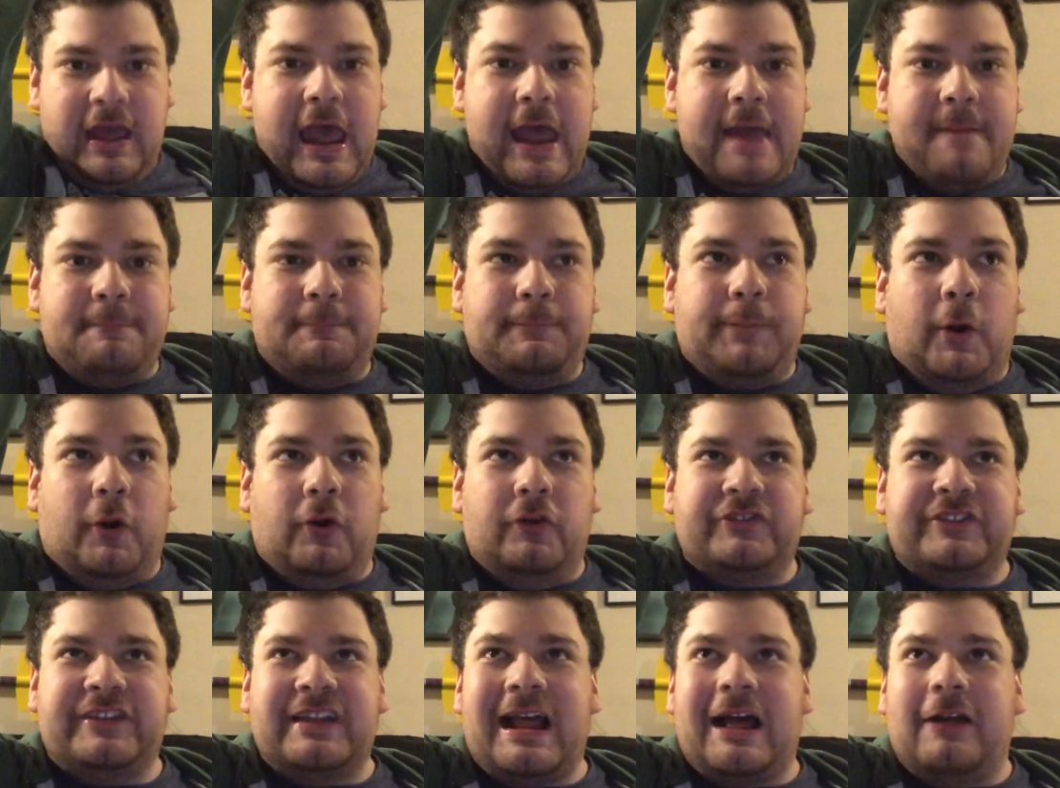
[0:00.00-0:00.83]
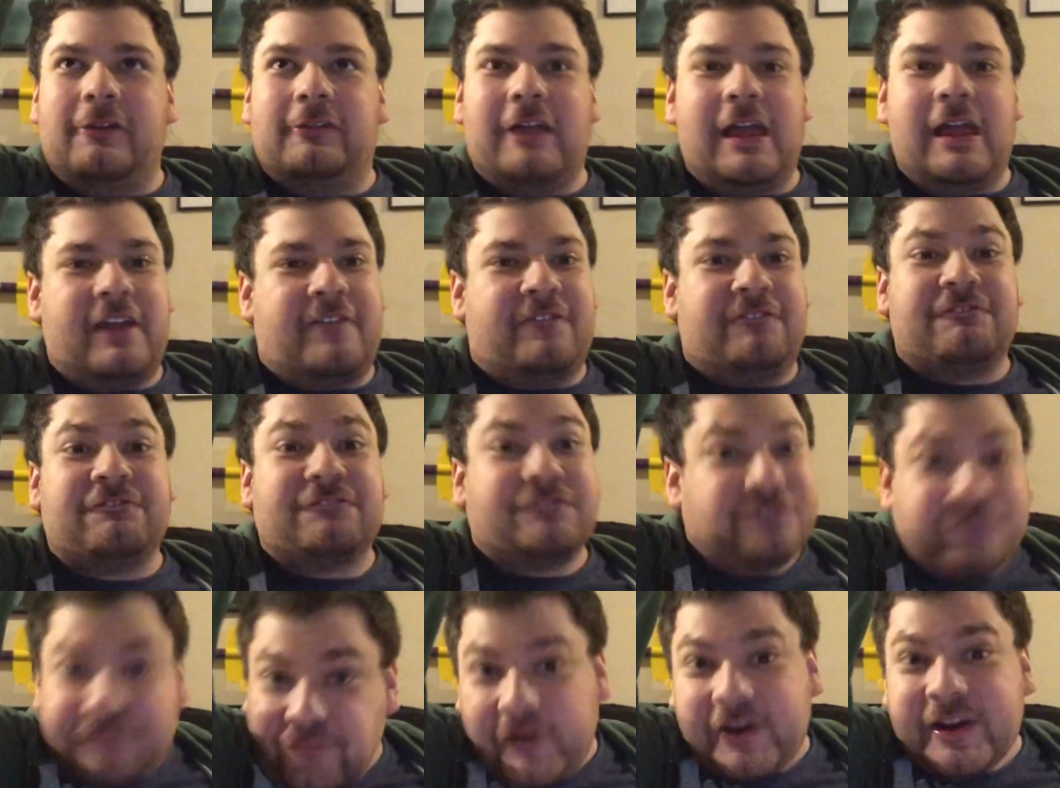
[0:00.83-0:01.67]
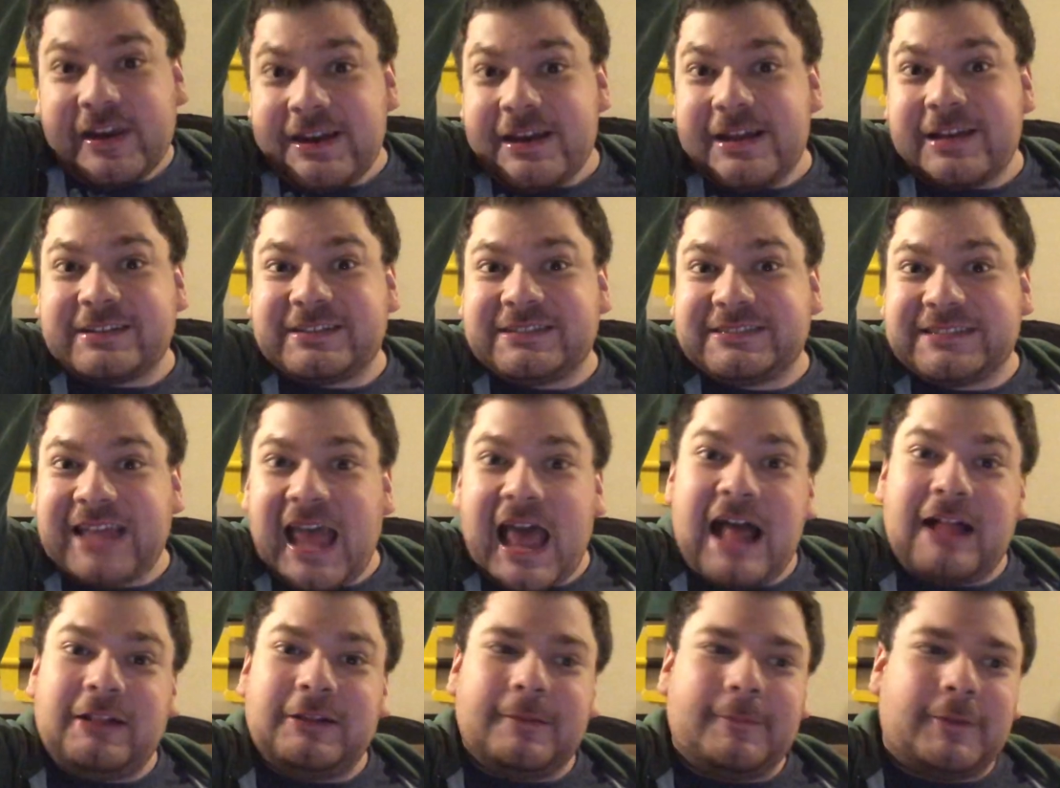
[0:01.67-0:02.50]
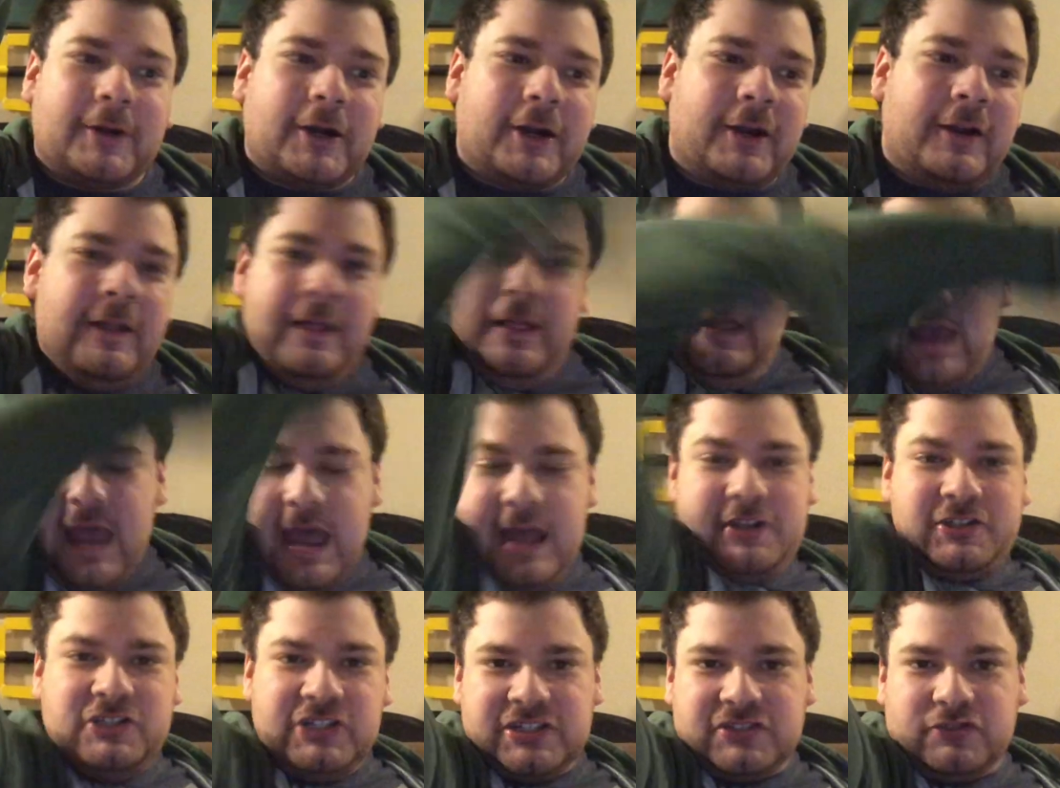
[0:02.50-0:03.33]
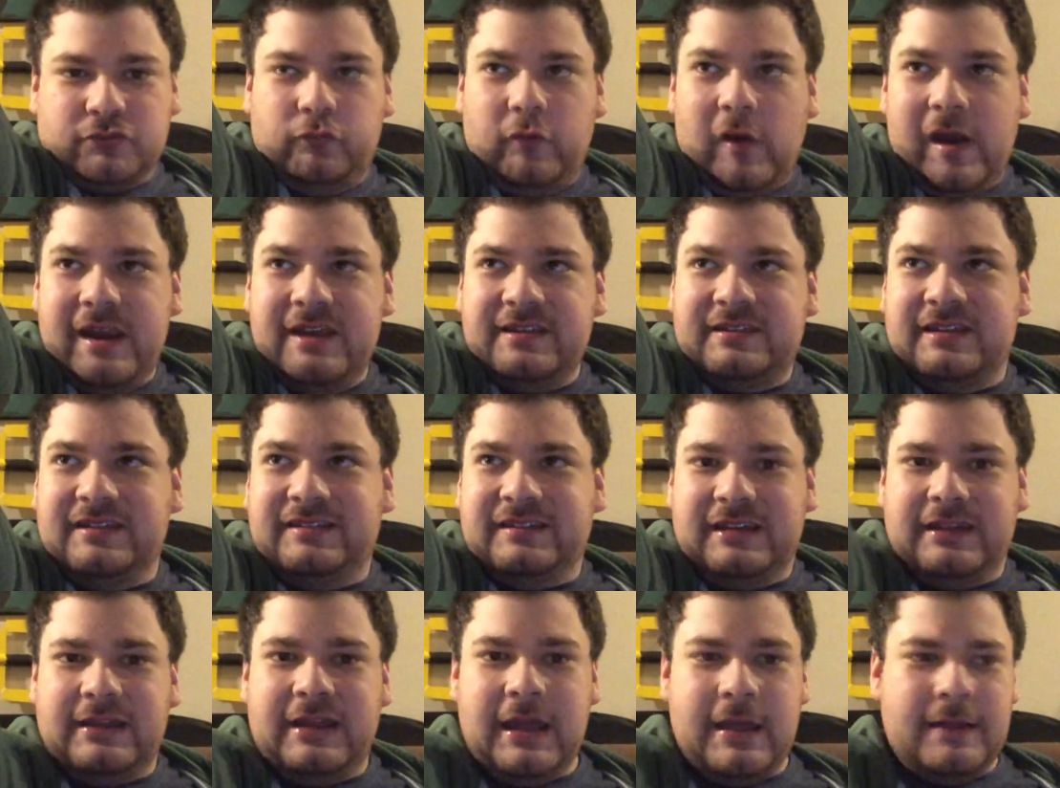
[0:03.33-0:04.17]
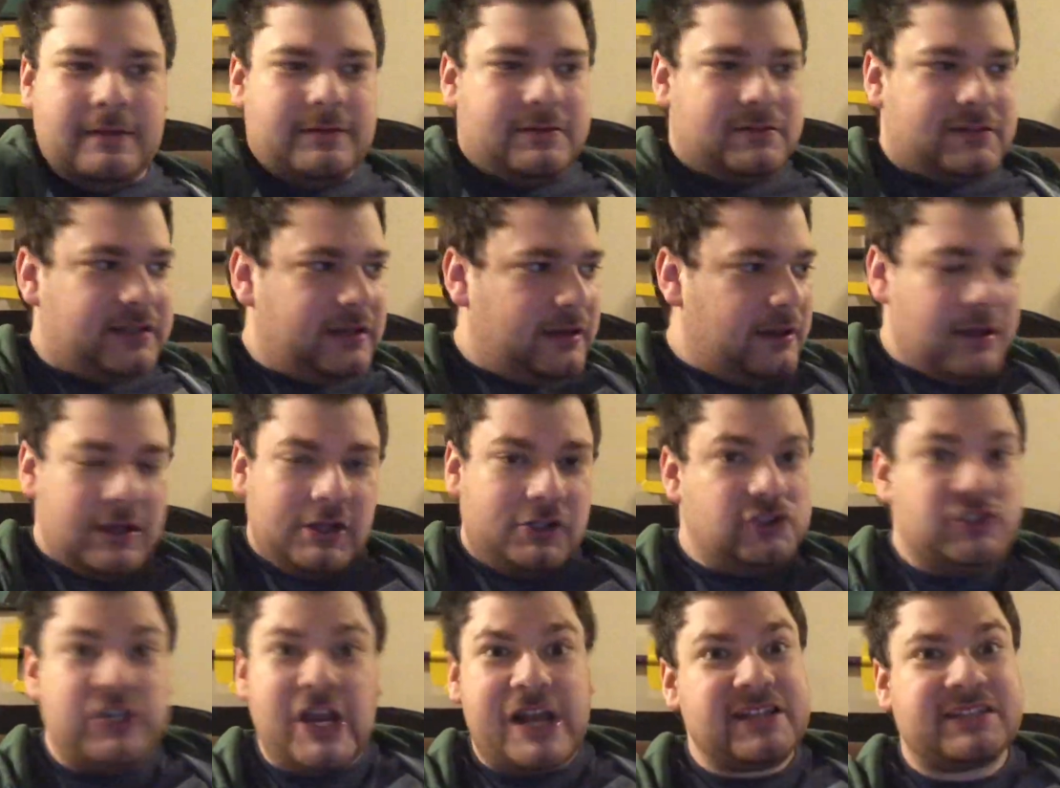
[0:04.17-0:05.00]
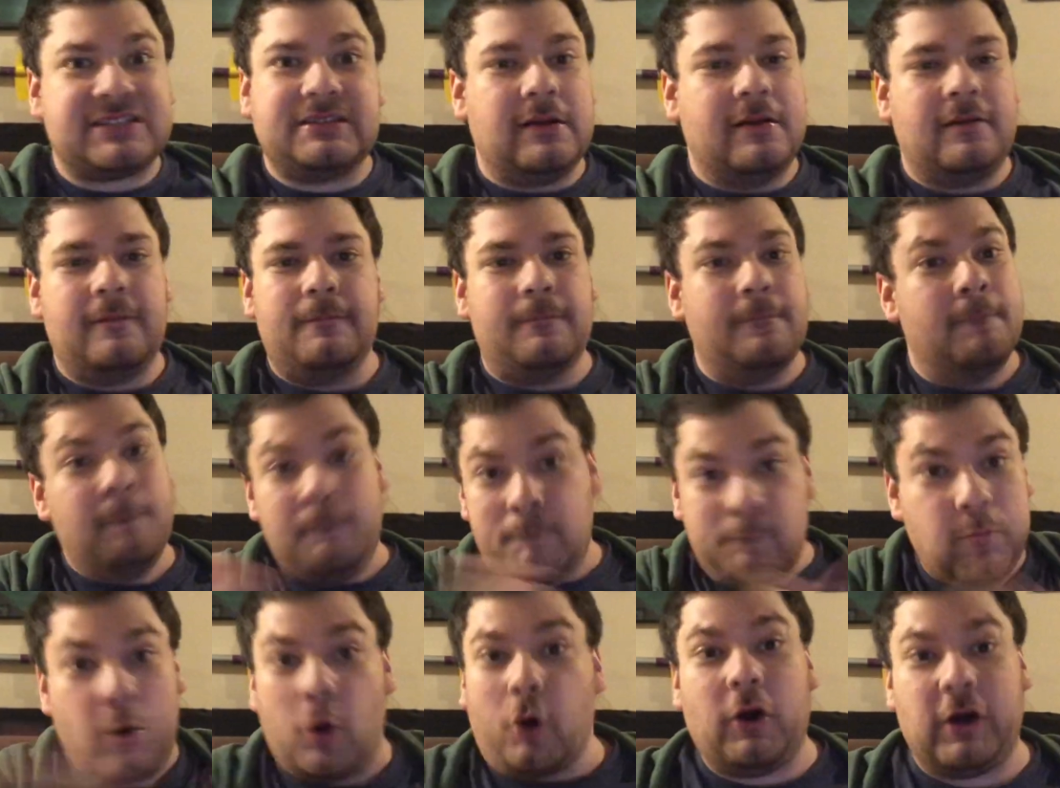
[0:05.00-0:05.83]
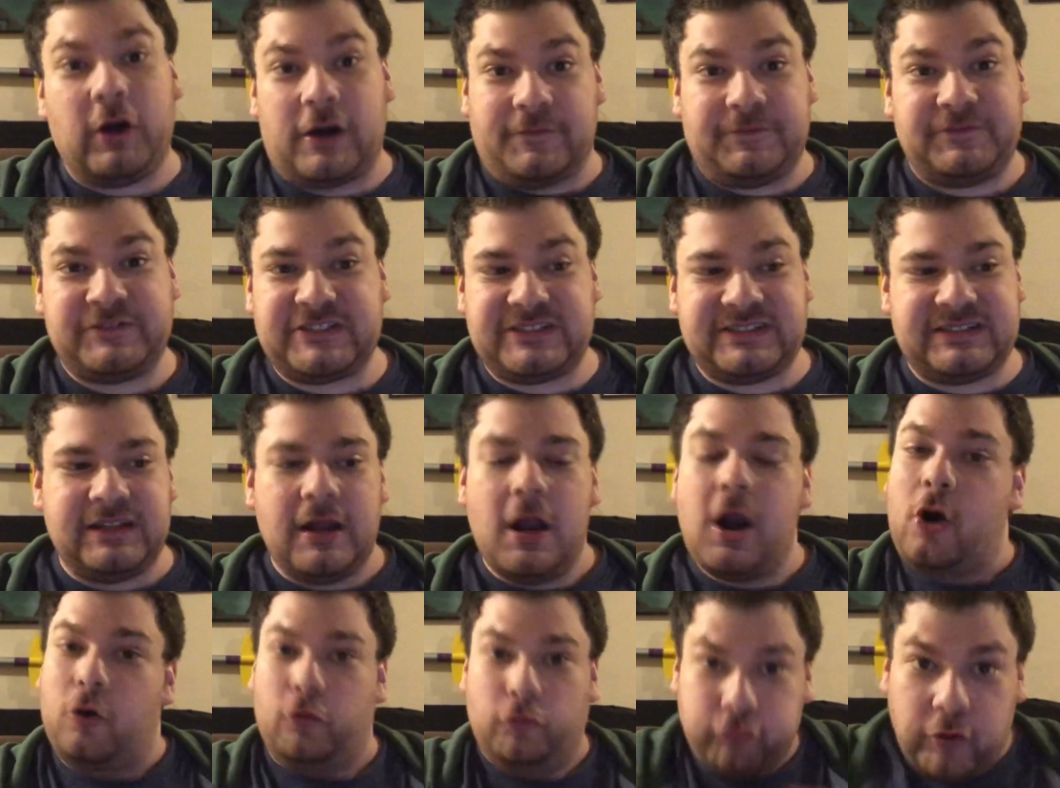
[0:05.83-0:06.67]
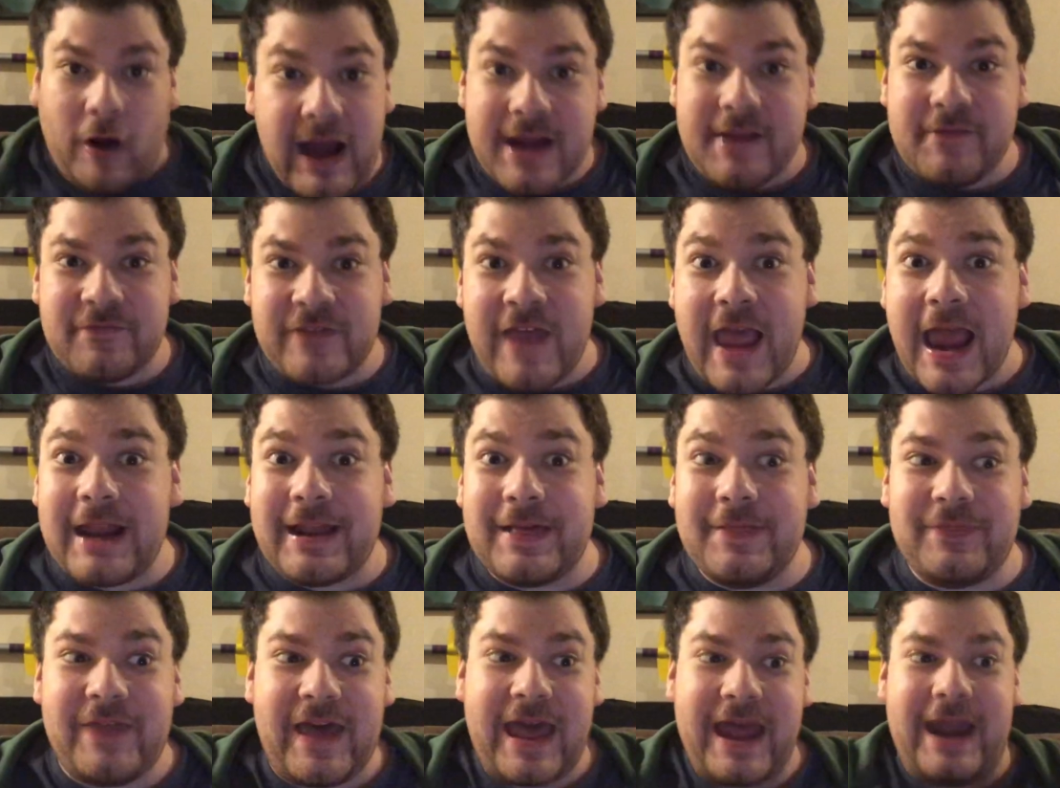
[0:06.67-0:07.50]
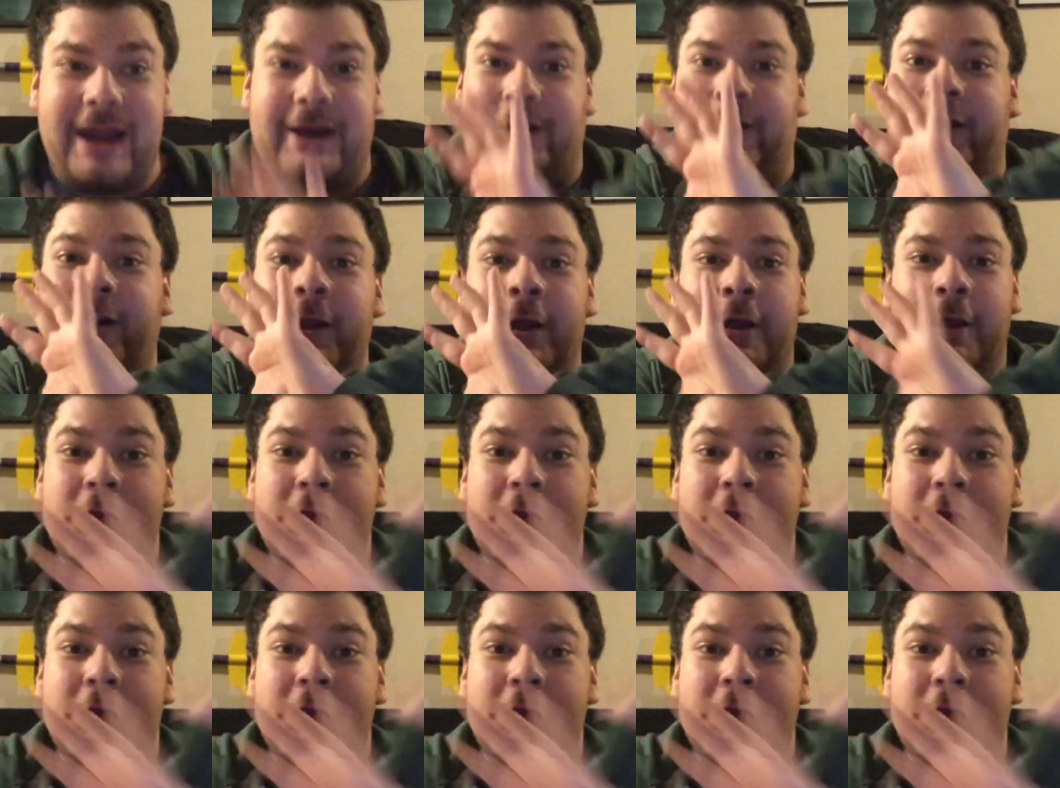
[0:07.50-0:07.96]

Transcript: and pulls it out like friggin' Excalibur and just raises it and just morphs right then and there.